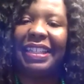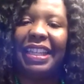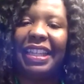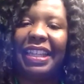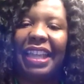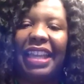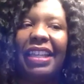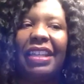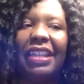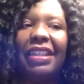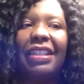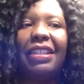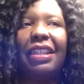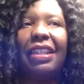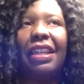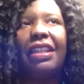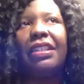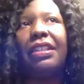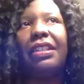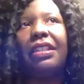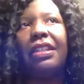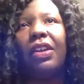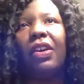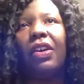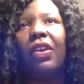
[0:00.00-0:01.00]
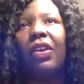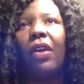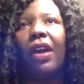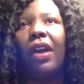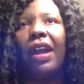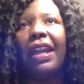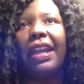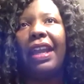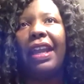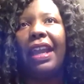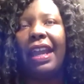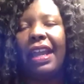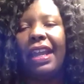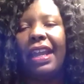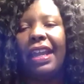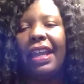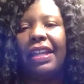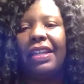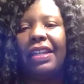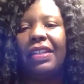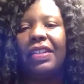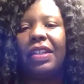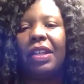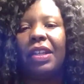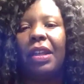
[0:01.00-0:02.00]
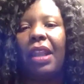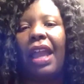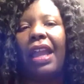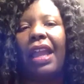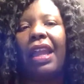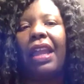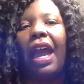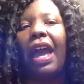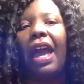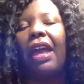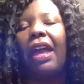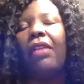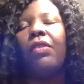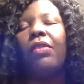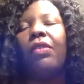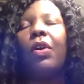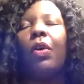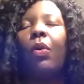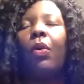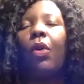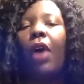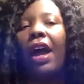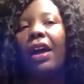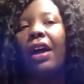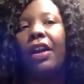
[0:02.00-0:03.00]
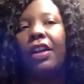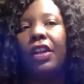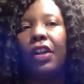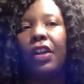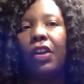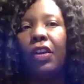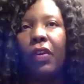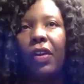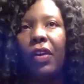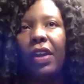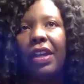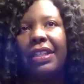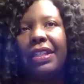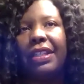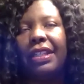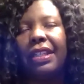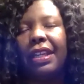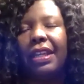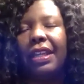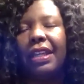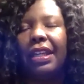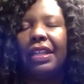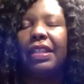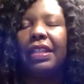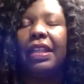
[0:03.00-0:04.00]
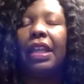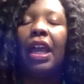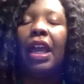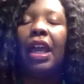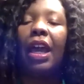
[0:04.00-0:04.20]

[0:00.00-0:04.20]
and it's it's a great age like i don't know how your grandson is